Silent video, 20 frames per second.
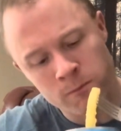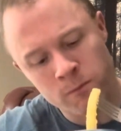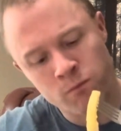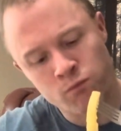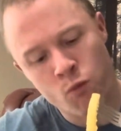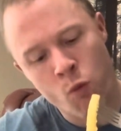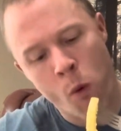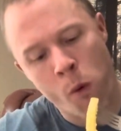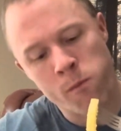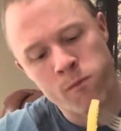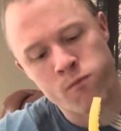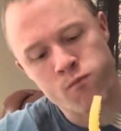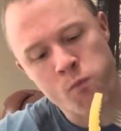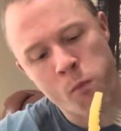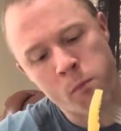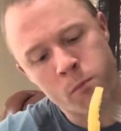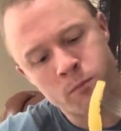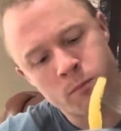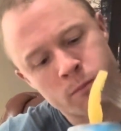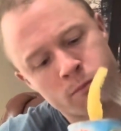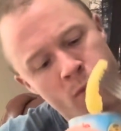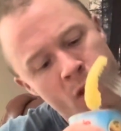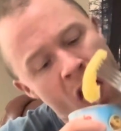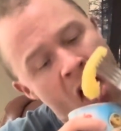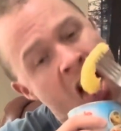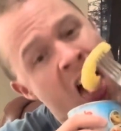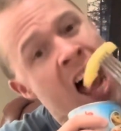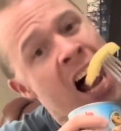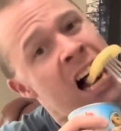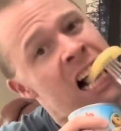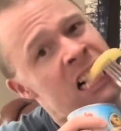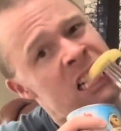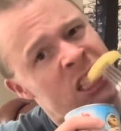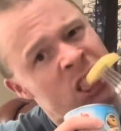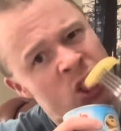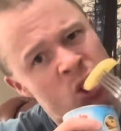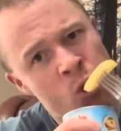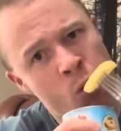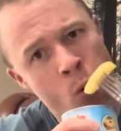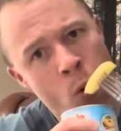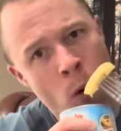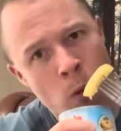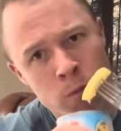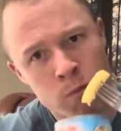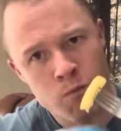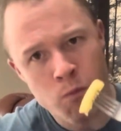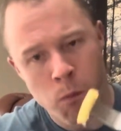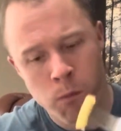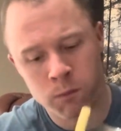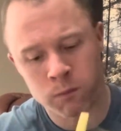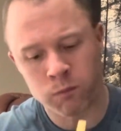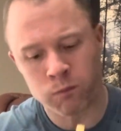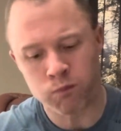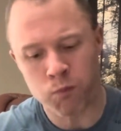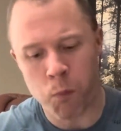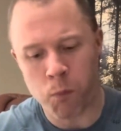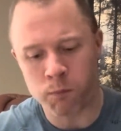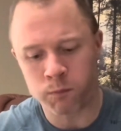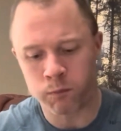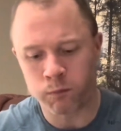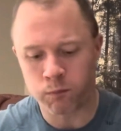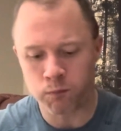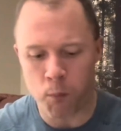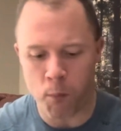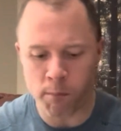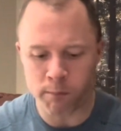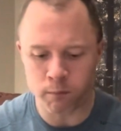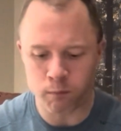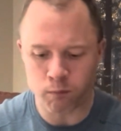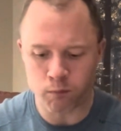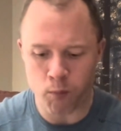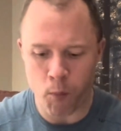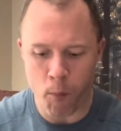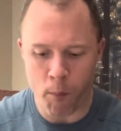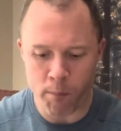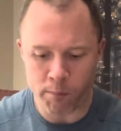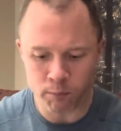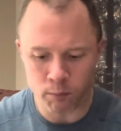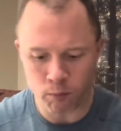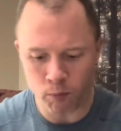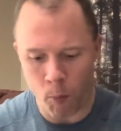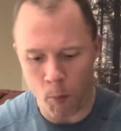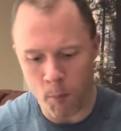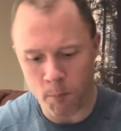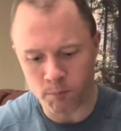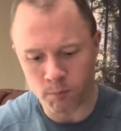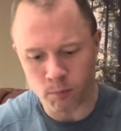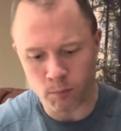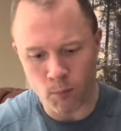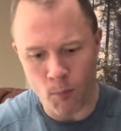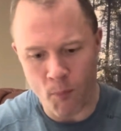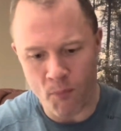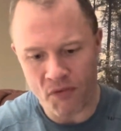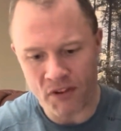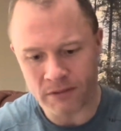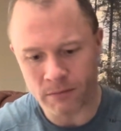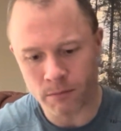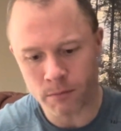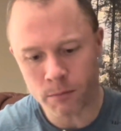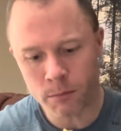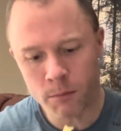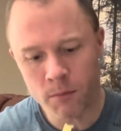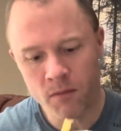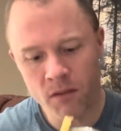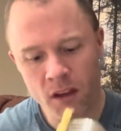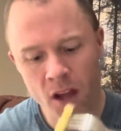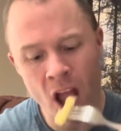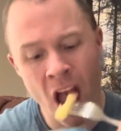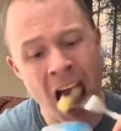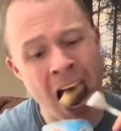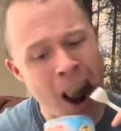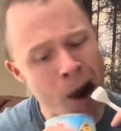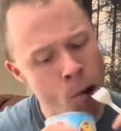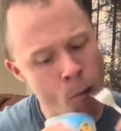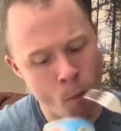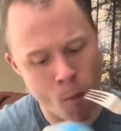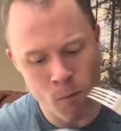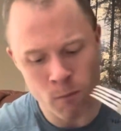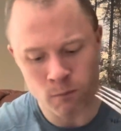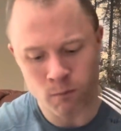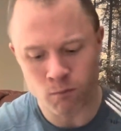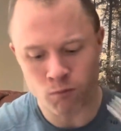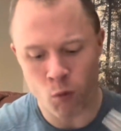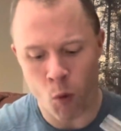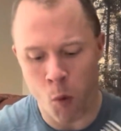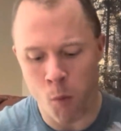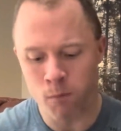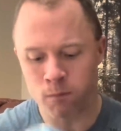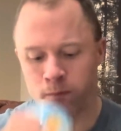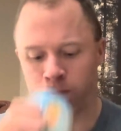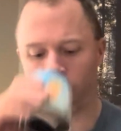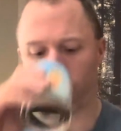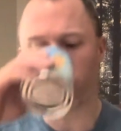I think I had a scale reading at one point that was 171, and I had been losing weight really fast. I was